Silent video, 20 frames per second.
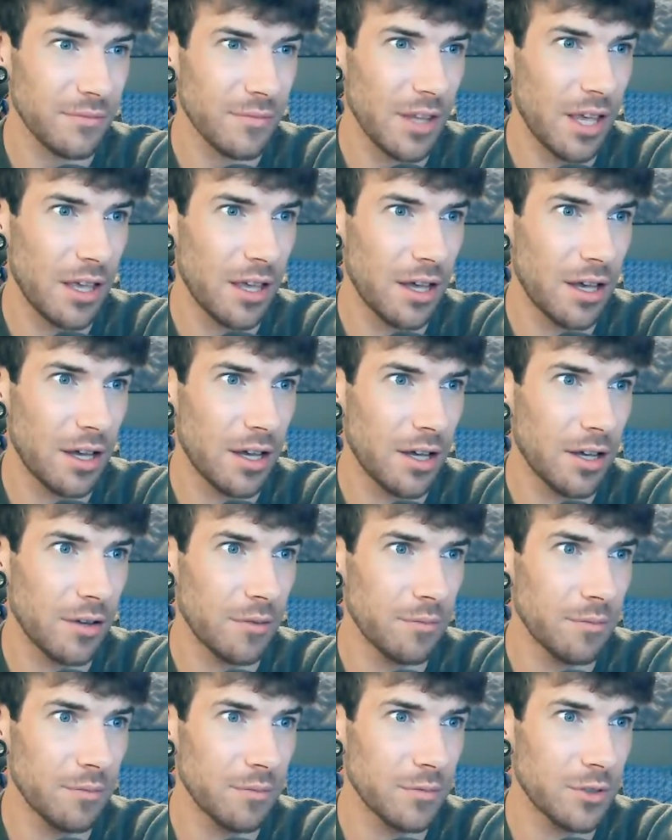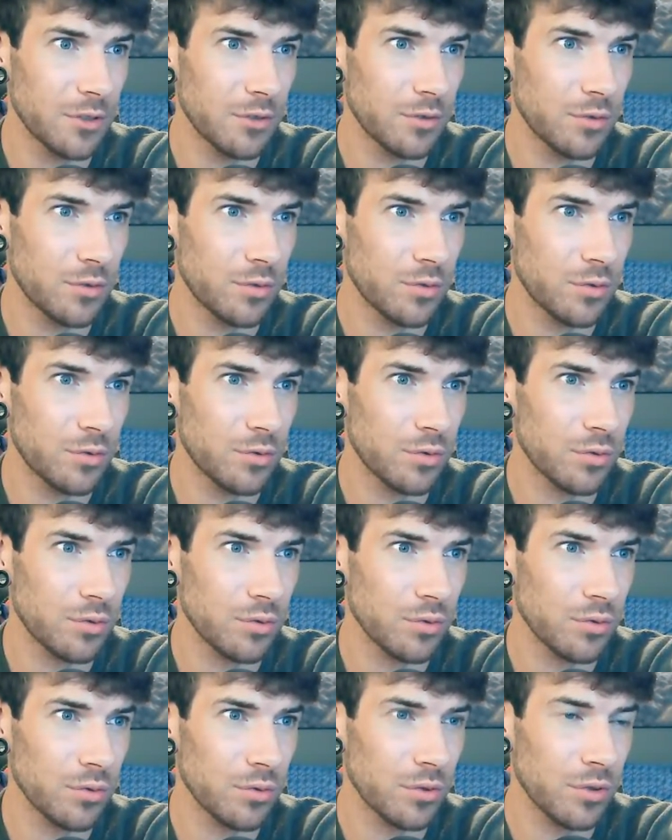Um,
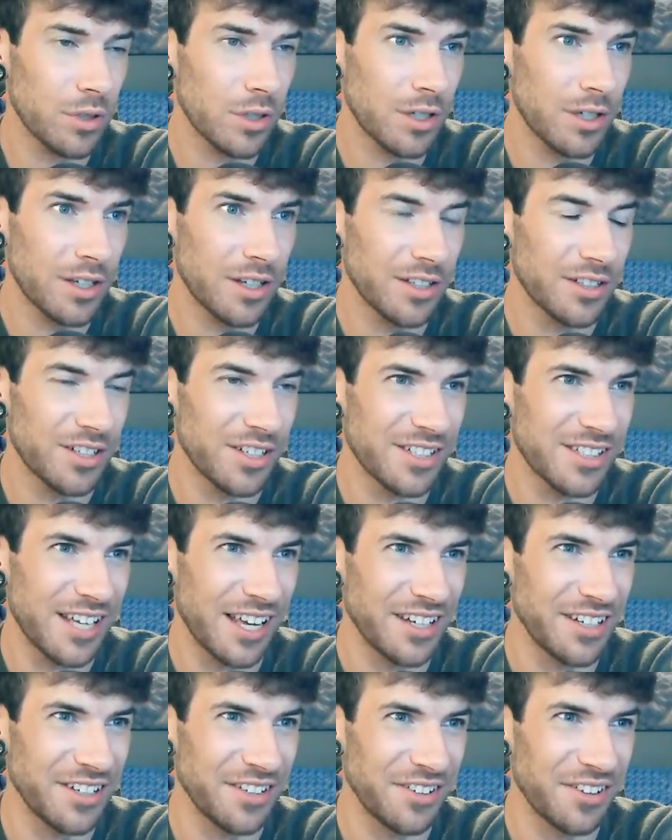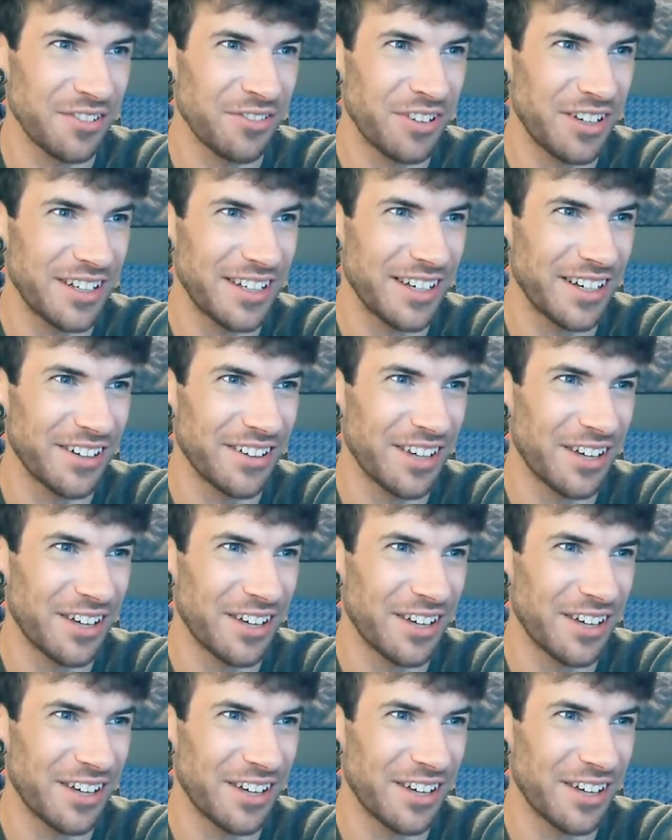just sent you the video.